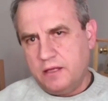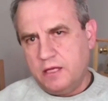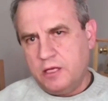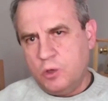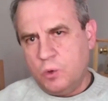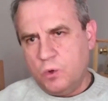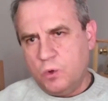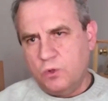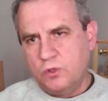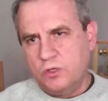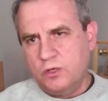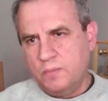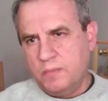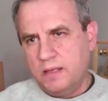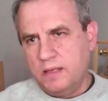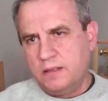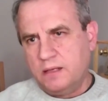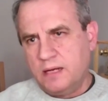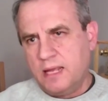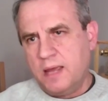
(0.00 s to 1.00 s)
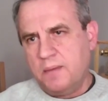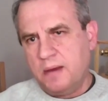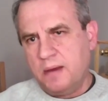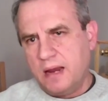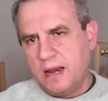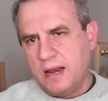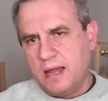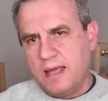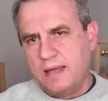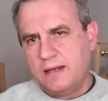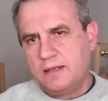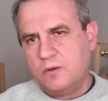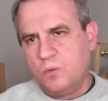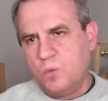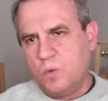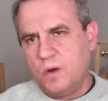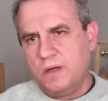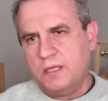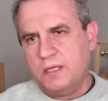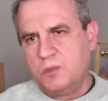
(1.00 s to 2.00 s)
an ornamental hammer like the
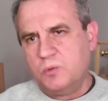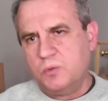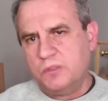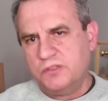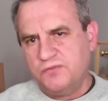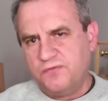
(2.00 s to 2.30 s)
one that was